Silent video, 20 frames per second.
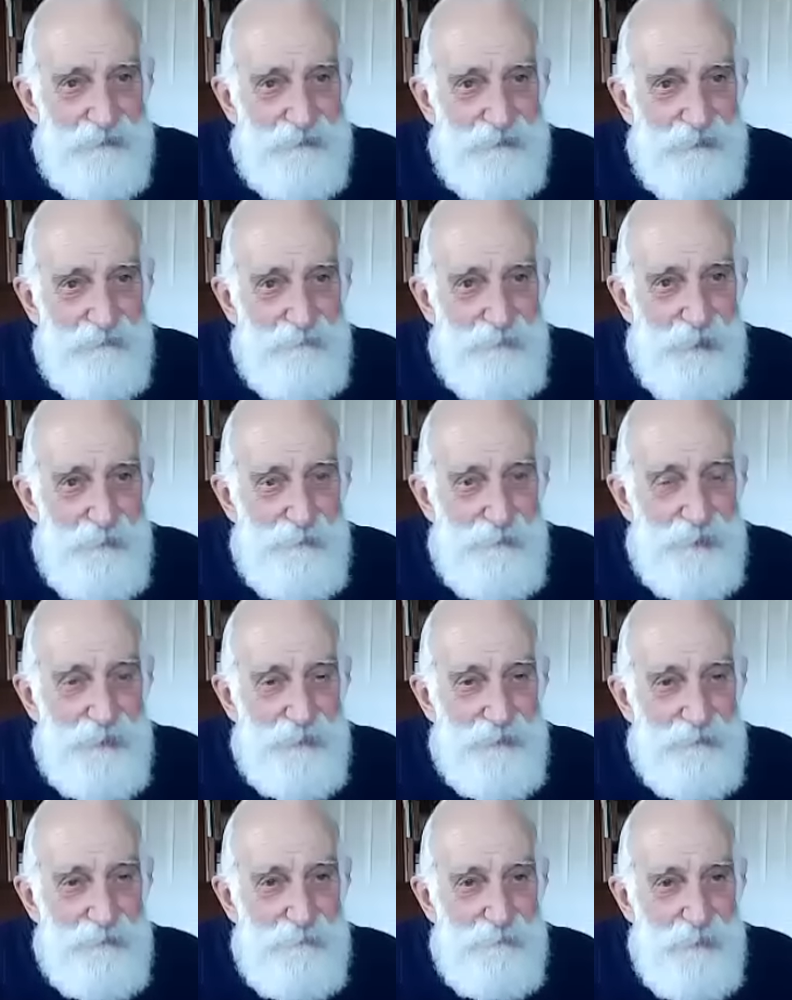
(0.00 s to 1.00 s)
So perhaps
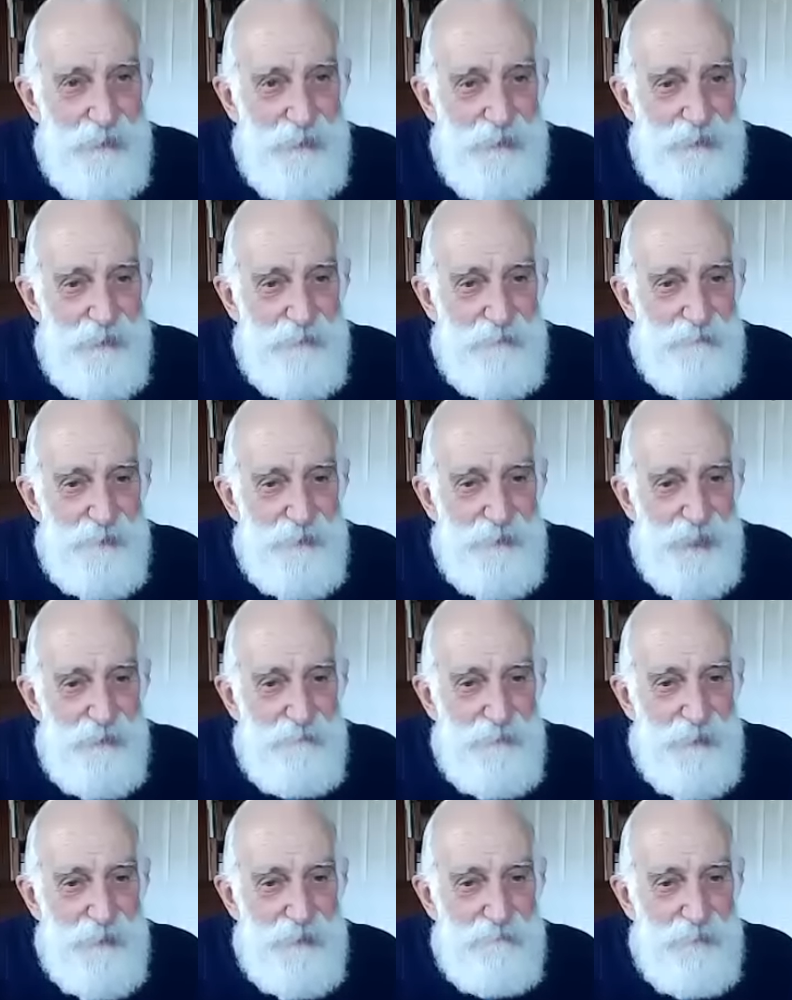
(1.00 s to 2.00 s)
what I
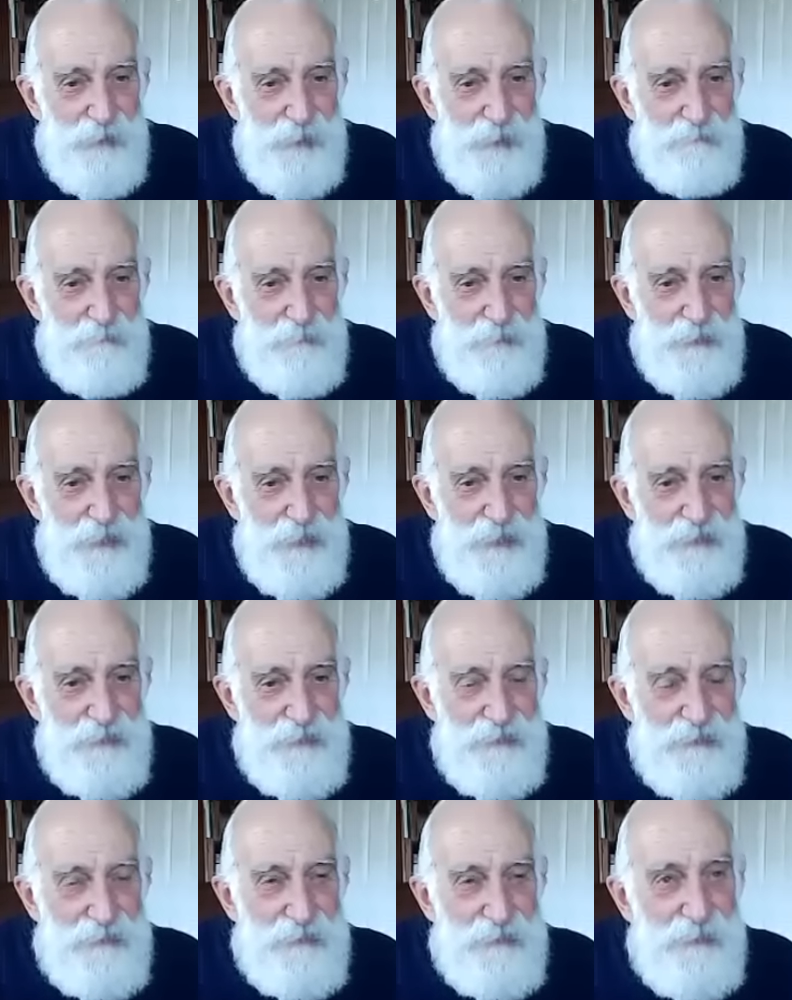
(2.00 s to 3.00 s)
mean by
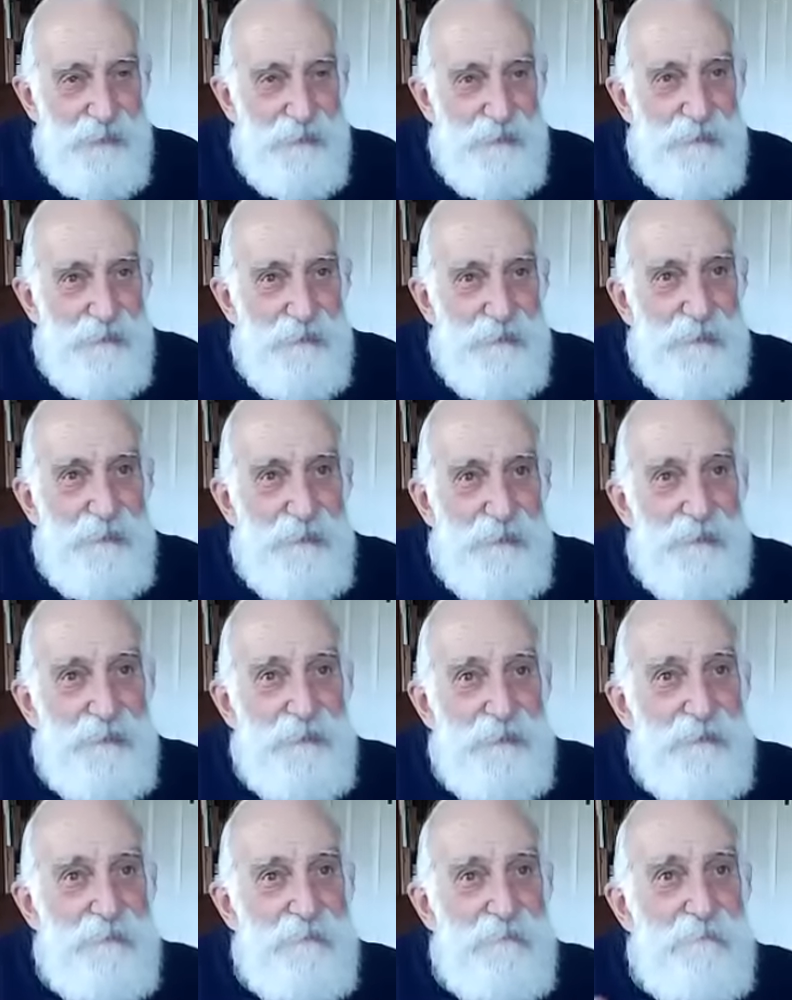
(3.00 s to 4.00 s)
prayers
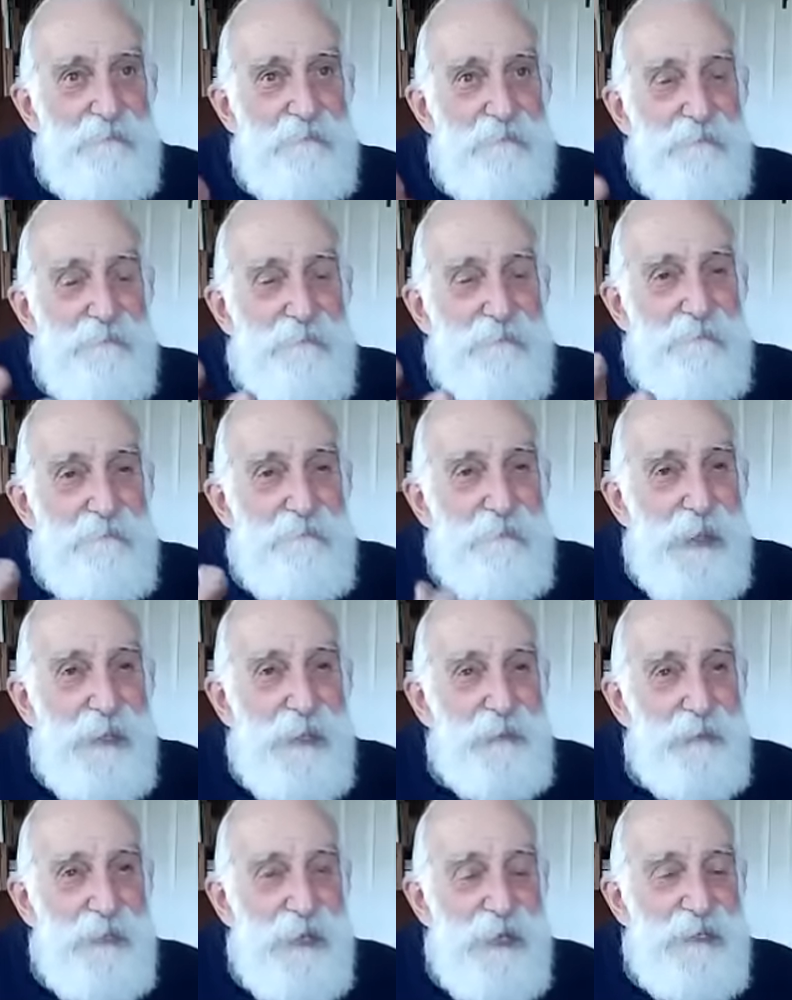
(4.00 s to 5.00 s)
has
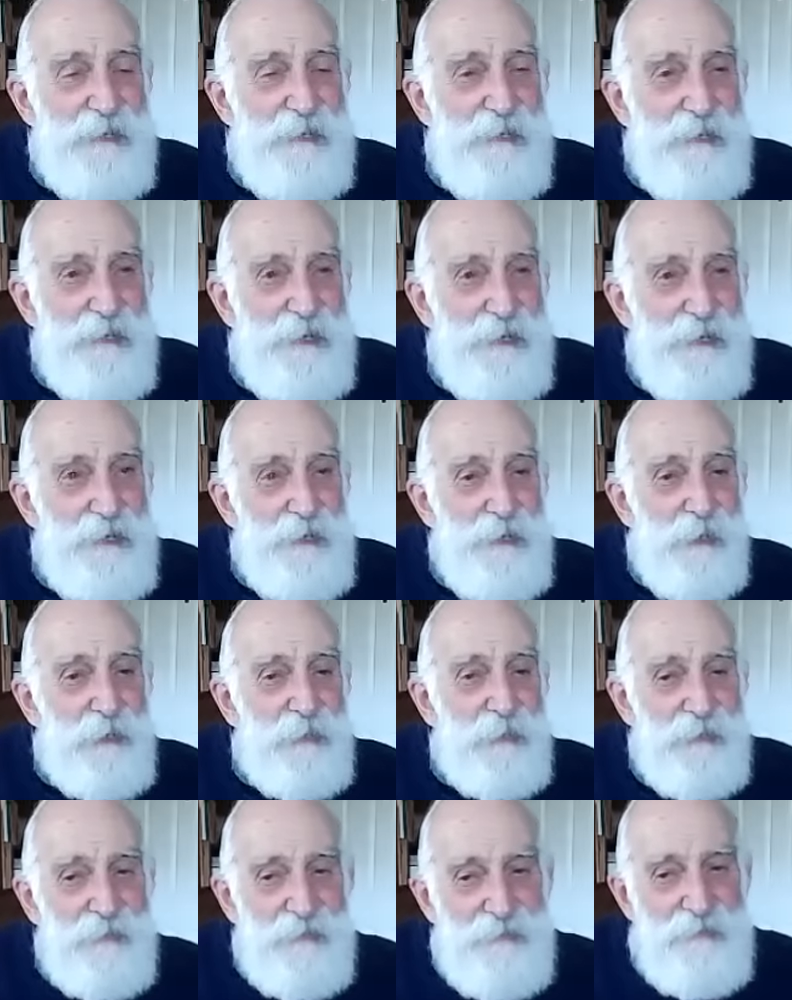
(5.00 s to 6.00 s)
melted and
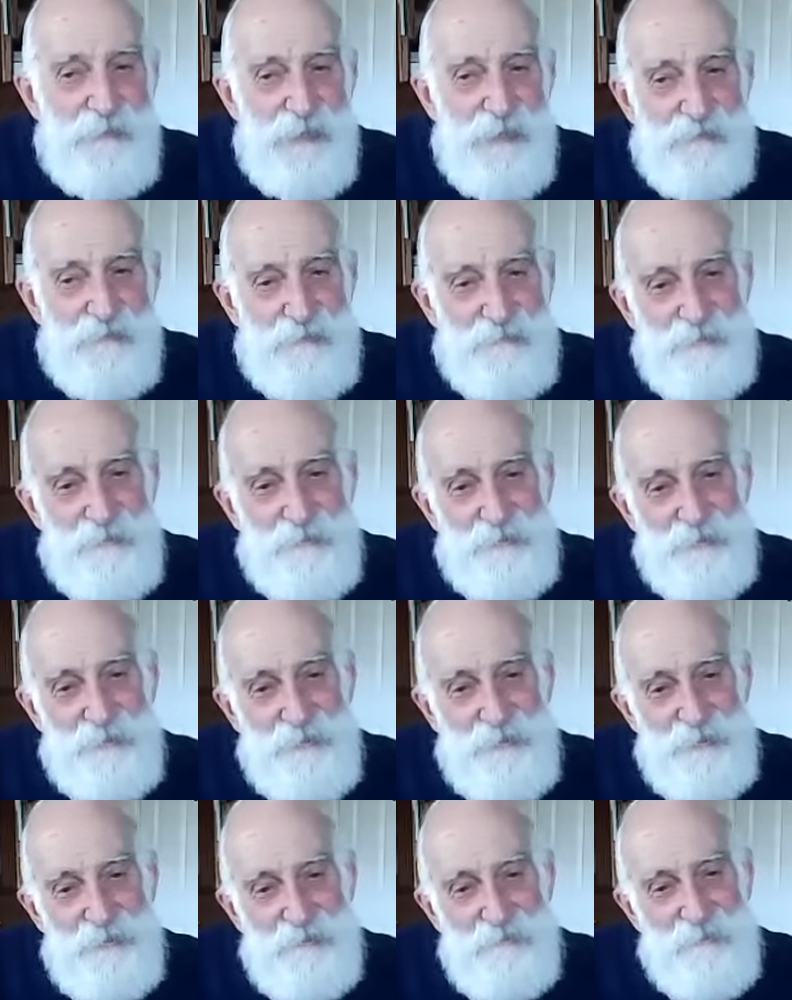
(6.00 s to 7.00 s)
dissolved ever
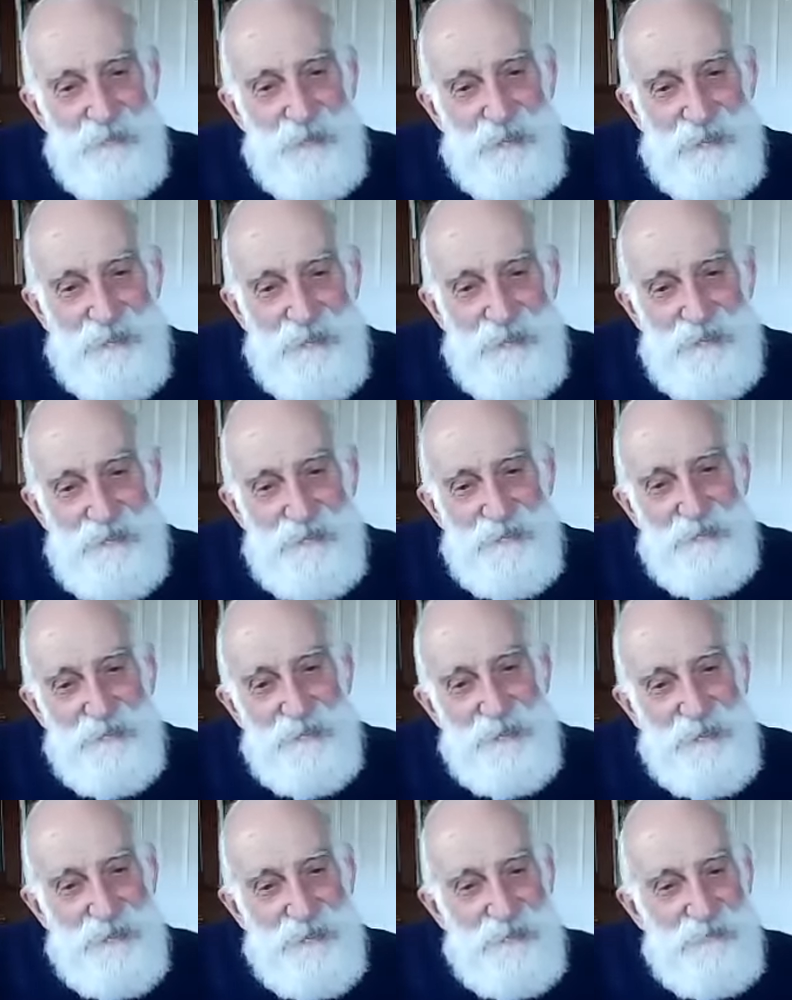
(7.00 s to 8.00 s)
more into
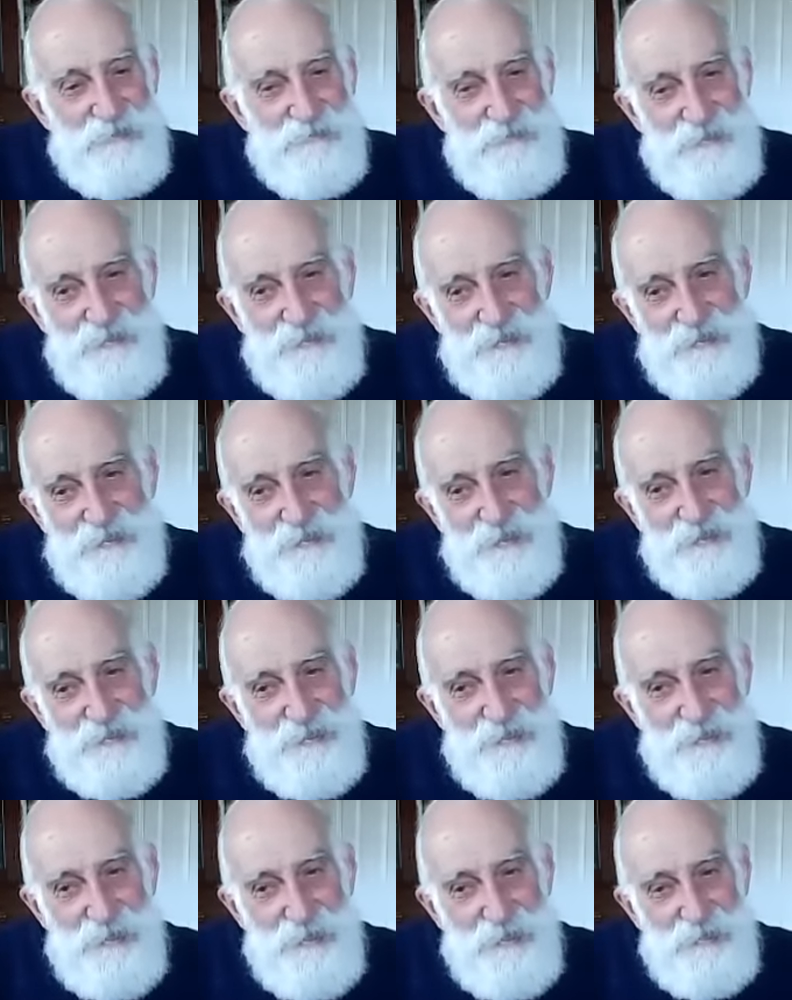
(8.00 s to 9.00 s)
the infinite
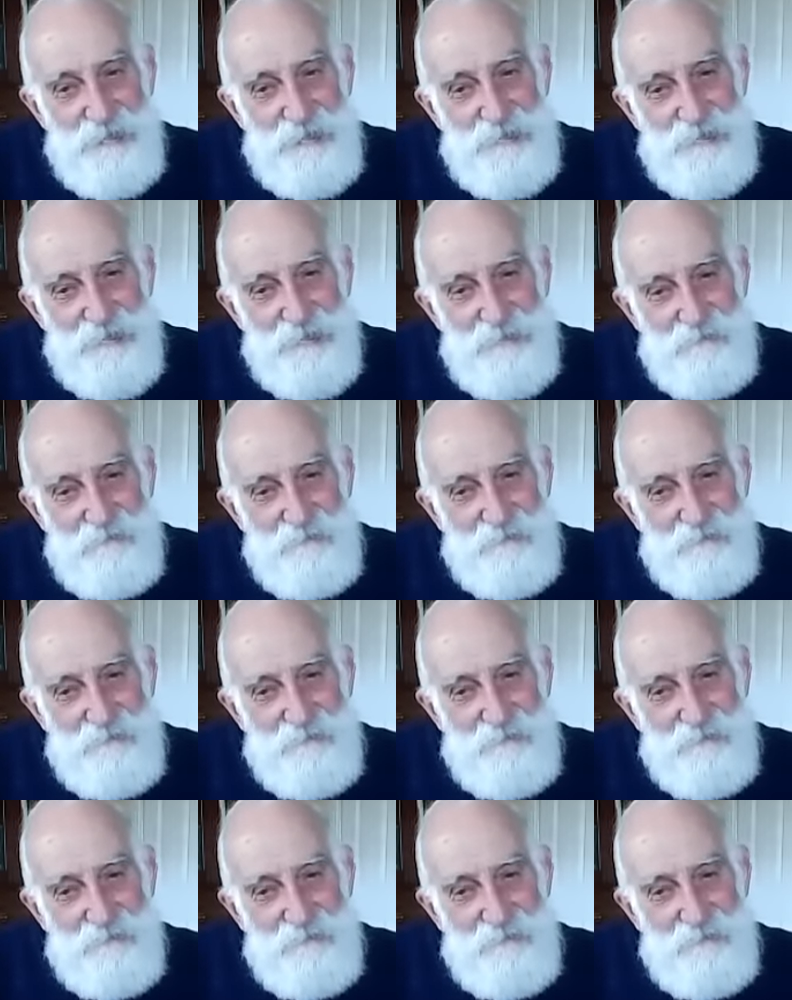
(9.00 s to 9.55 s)
unknown.